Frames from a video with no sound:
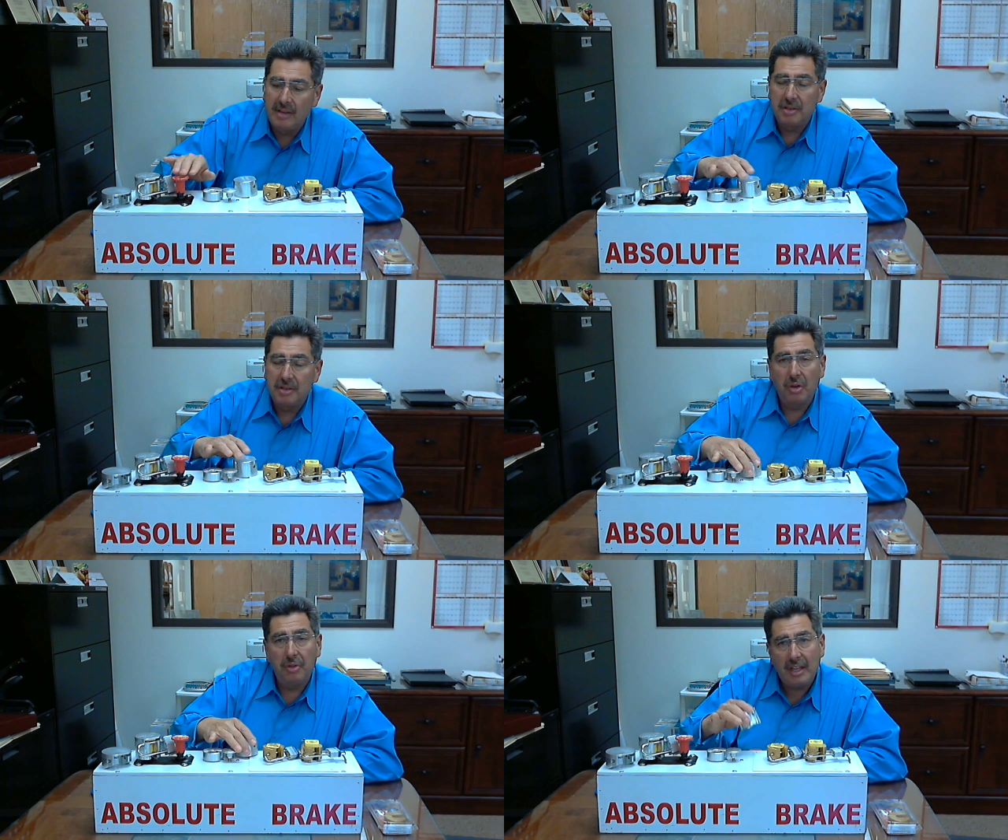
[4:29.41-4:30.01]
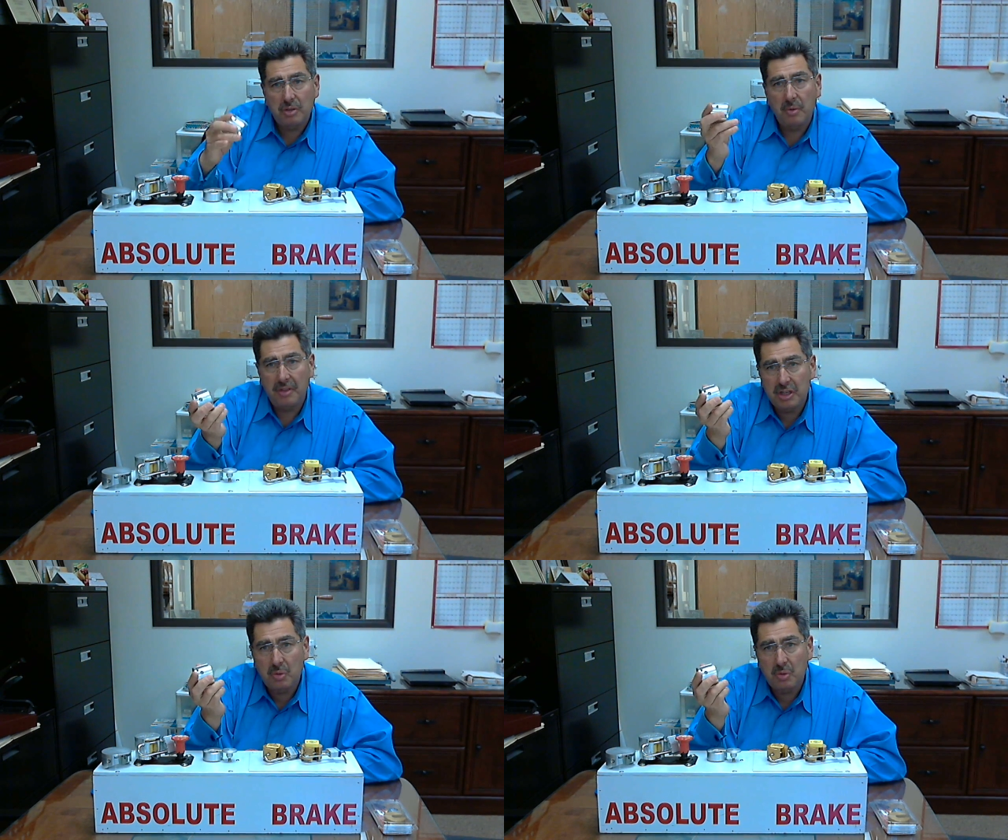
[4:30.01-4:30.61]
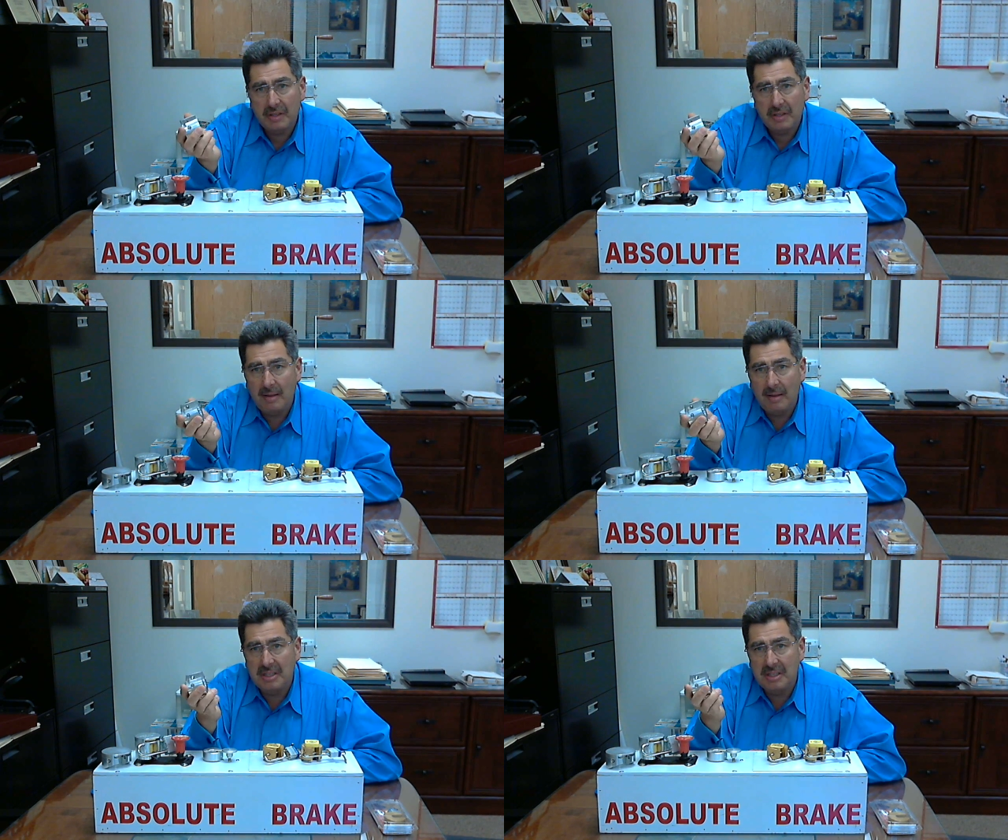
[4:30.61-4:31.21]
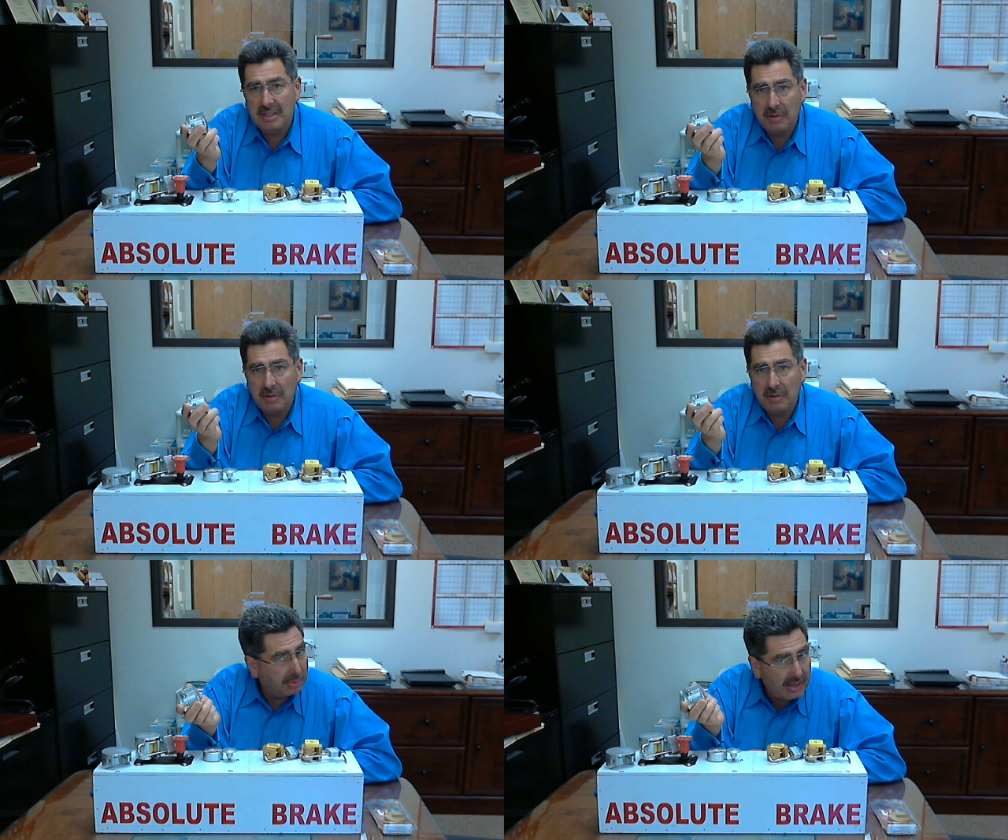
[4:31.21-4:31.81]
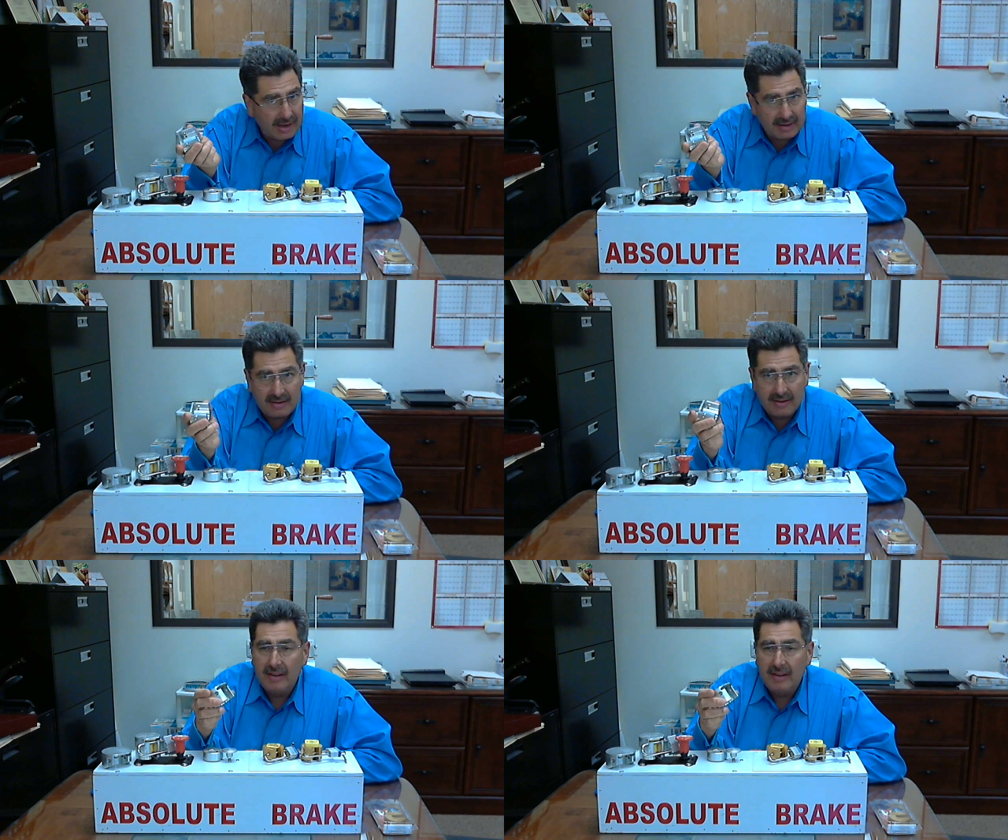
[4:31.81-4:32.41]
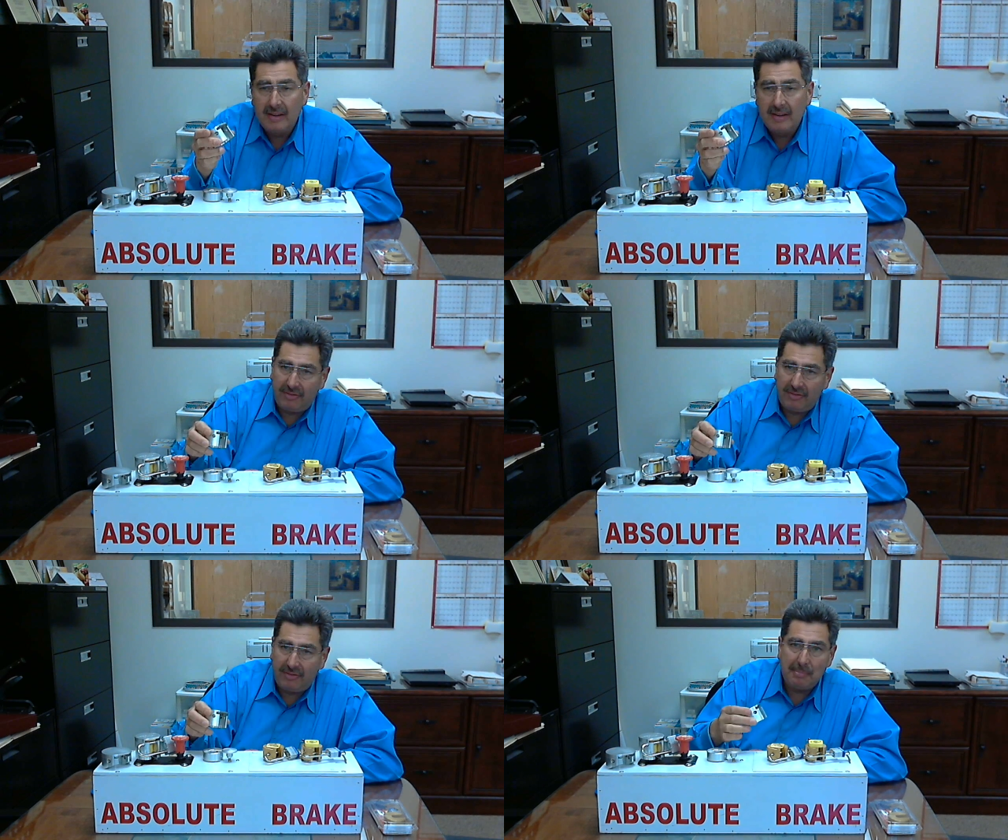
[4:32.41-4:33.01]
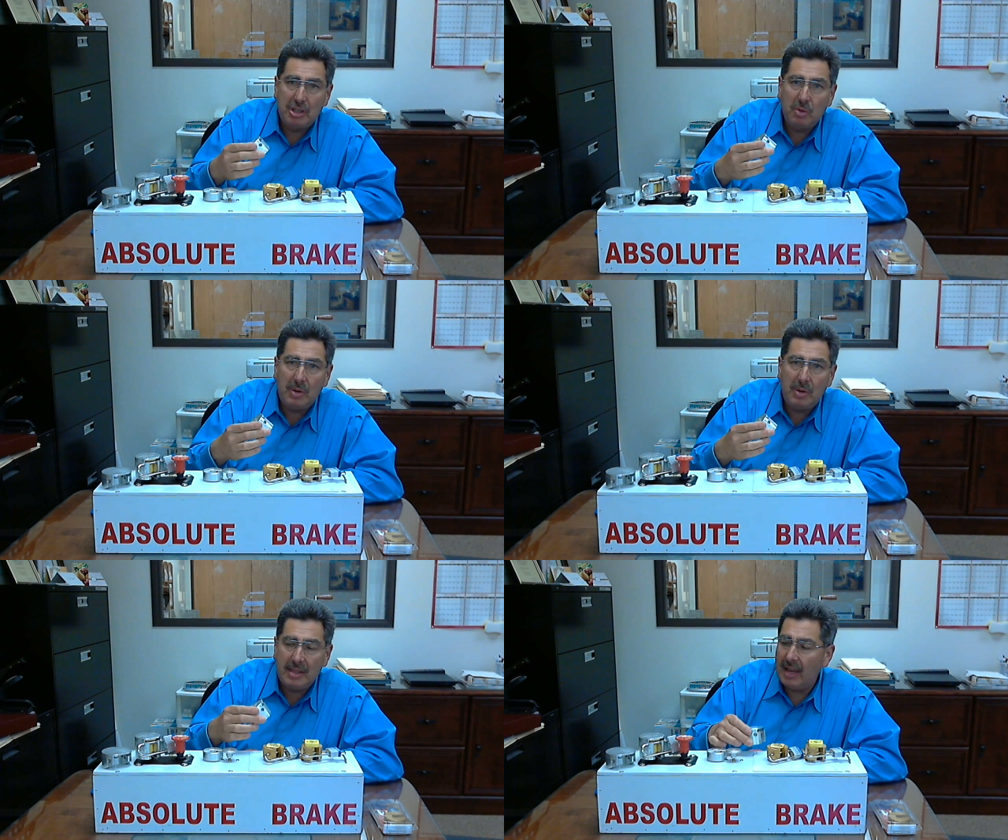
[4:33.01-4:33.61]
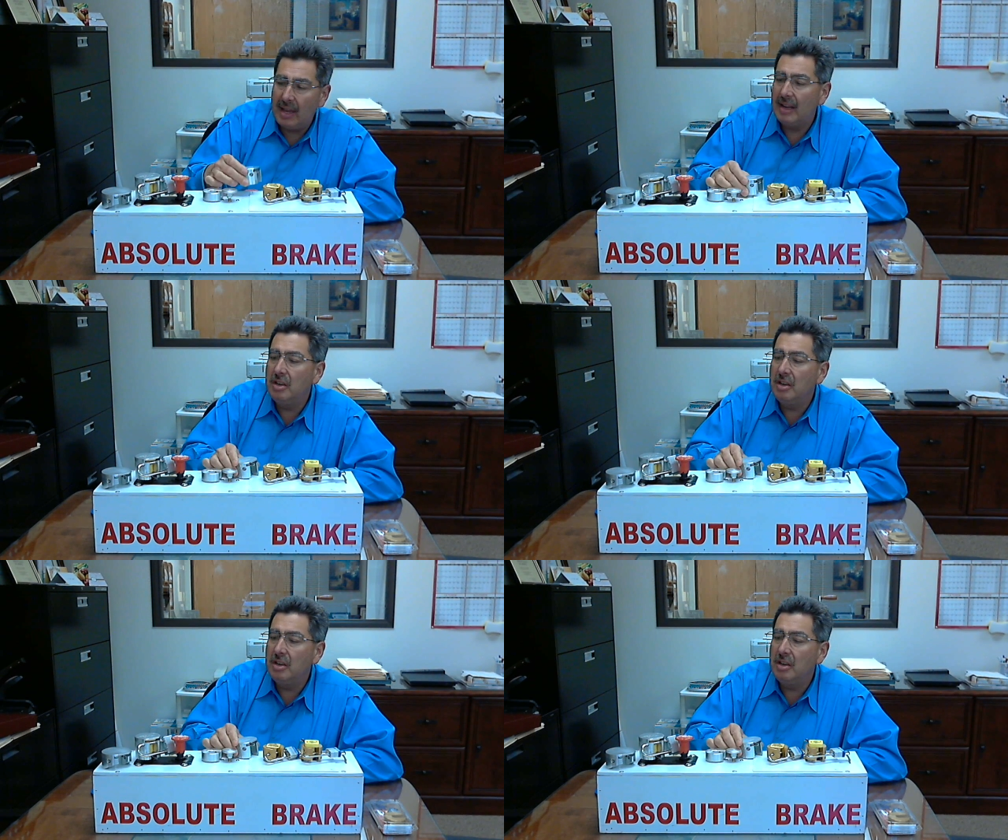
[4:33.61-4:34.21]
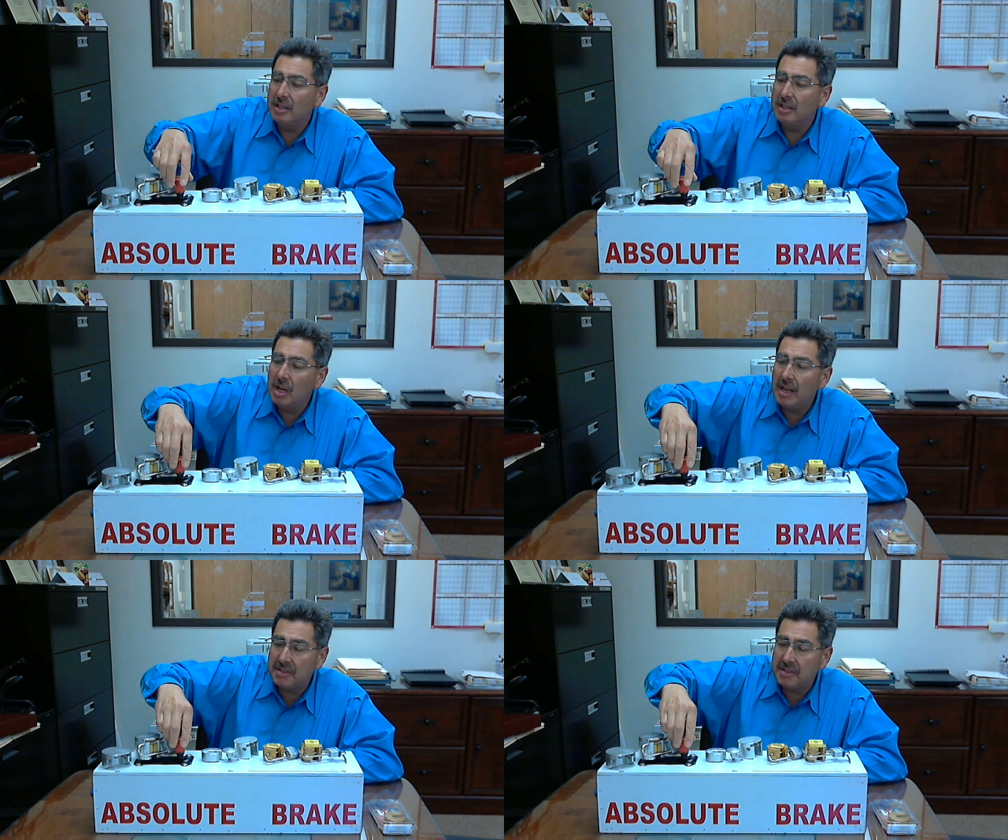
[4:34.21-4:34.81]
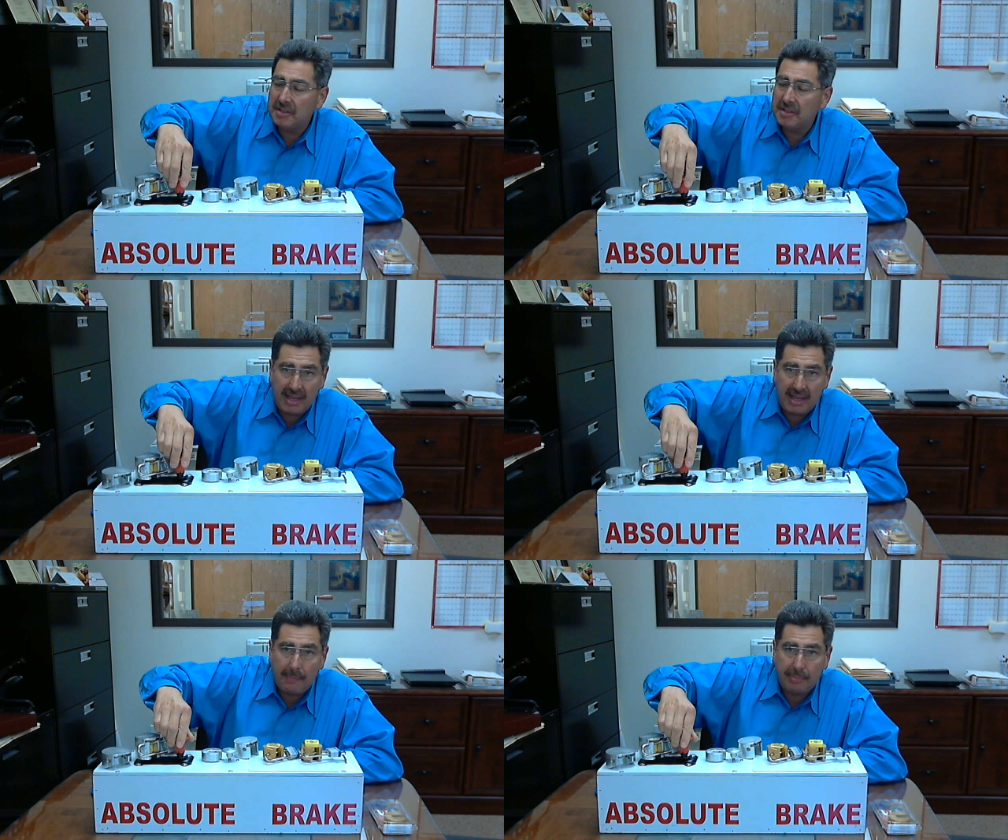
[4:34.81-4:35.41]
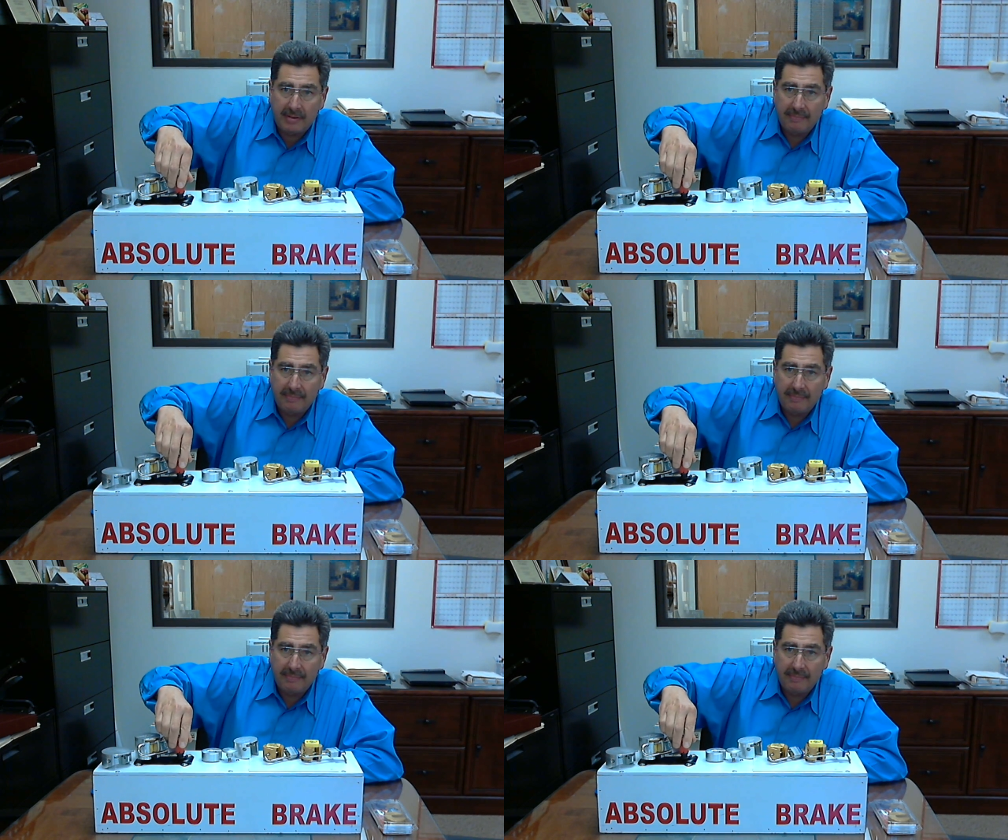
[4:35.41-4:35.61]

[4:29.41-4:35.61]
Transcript: So that's where this one comes into play. It fits in between that, and you can adjust the cap